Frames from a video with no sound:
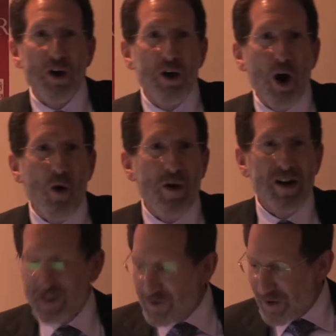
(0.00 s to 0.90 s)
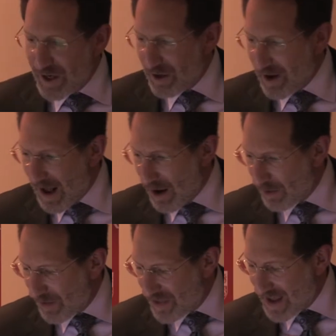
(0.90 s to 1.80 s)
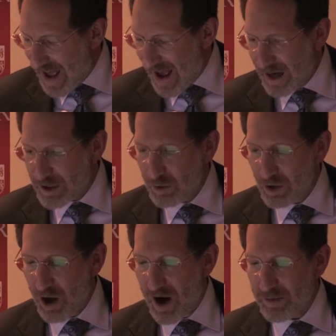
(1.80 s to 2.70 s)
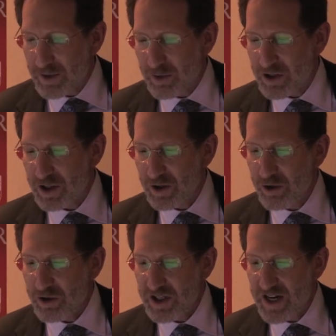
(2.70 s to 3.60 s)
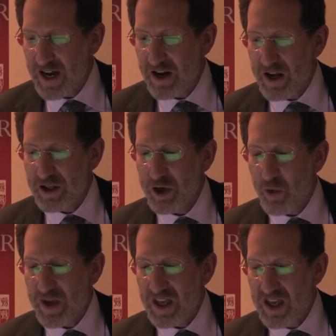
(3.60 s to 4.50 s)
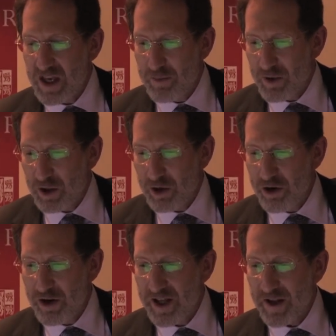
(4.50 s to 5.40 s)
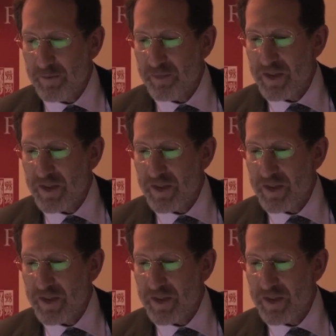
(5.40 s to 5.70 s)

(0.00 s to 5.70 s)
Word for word: No one has figured out the actual optimal solution yet, so we keep learning.